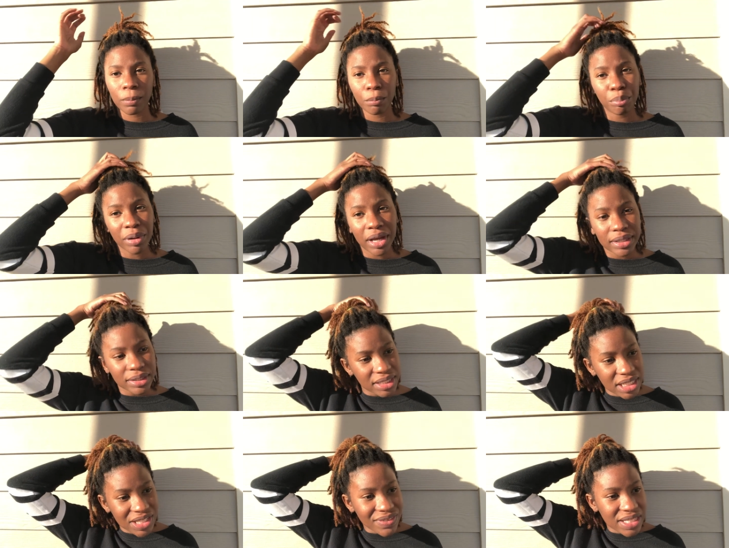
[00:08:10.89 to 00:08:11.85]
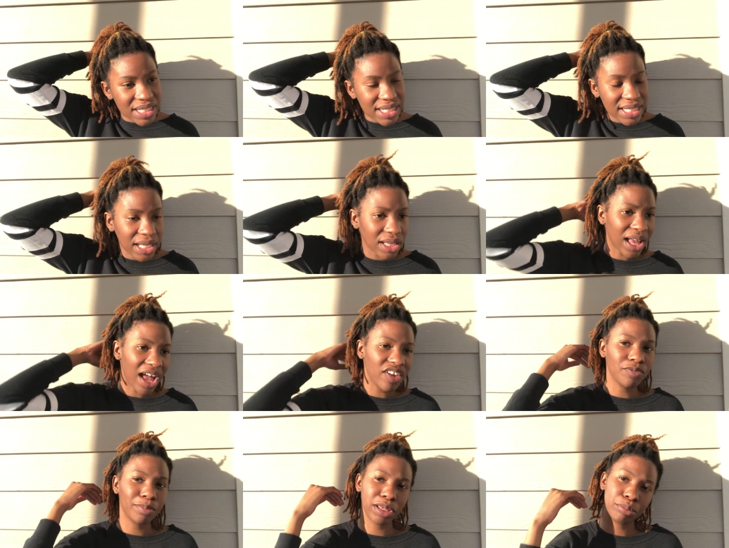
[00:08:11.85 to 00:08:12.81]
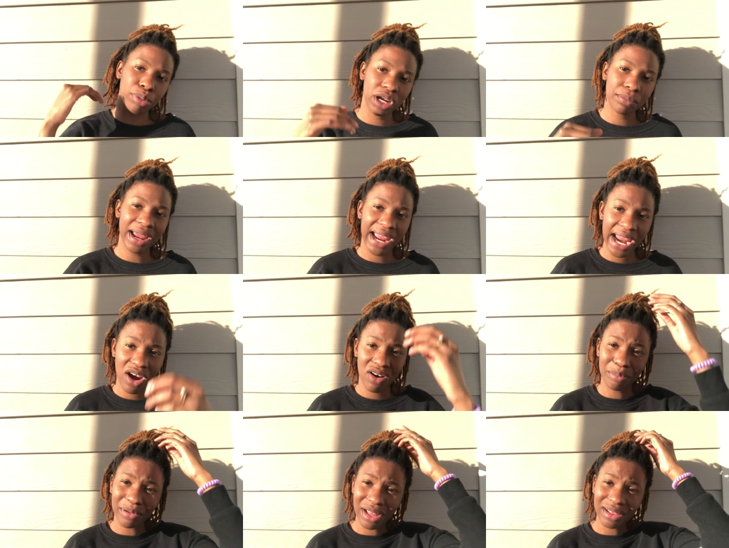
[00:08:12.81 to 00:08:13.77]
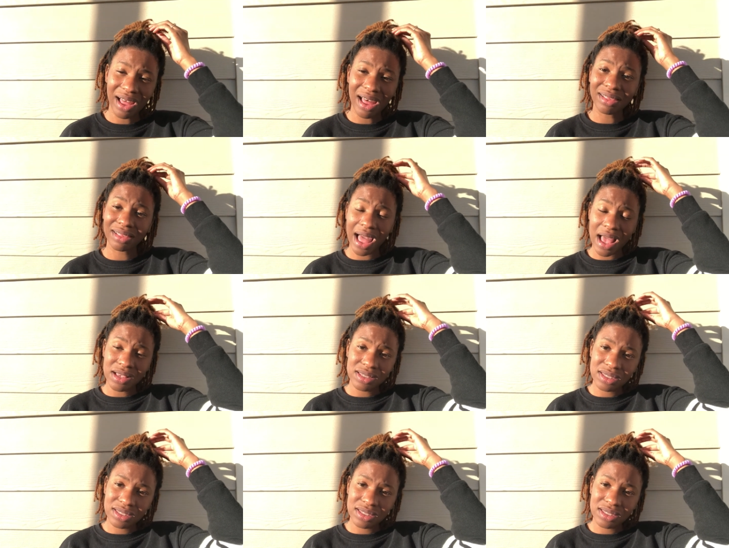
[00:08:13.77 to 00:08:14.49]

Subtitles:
But even still, I've been putting my hair up a lot less.